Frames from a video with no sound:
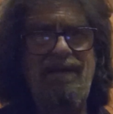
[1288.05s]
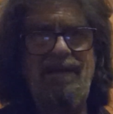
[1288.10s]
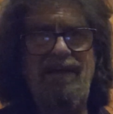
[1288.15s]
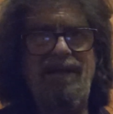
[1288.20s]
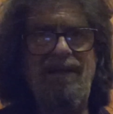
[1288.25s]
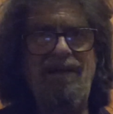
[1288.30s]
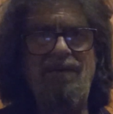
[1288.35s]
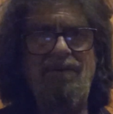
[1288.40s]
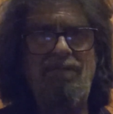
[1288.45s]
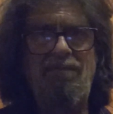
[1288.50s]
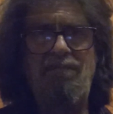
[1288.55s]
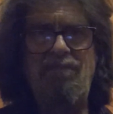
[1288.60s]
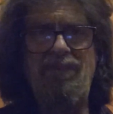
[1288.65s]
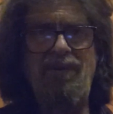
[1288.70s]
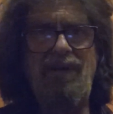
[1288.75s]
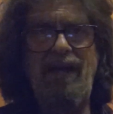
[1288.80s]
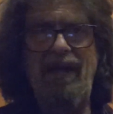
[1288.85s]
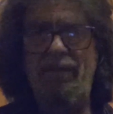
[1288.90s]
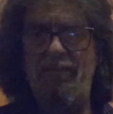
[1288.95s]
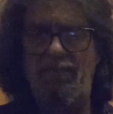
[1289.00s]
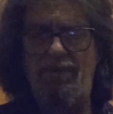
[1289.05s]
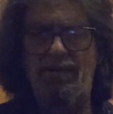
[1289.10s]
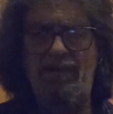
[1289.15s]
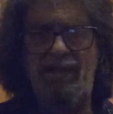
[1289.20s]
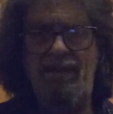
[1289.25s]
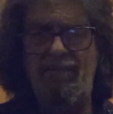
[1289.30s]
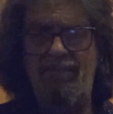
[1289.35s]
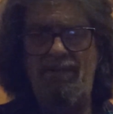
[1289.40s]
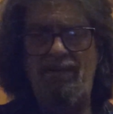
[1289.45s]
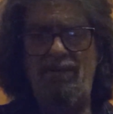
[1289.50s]
You know, you can't put
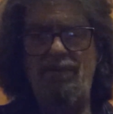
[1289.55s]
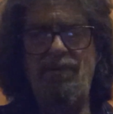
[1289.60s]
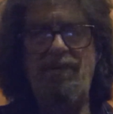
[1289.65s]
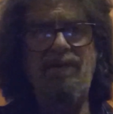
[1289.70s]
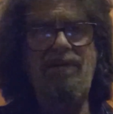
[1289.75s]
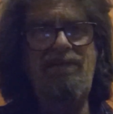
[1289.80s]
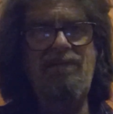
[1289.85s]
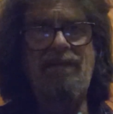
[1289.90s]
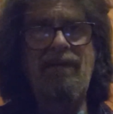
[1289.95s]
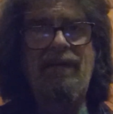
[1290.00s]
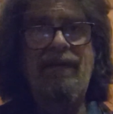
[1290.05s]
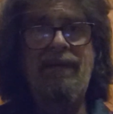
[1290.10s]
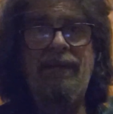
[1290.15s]
them through this.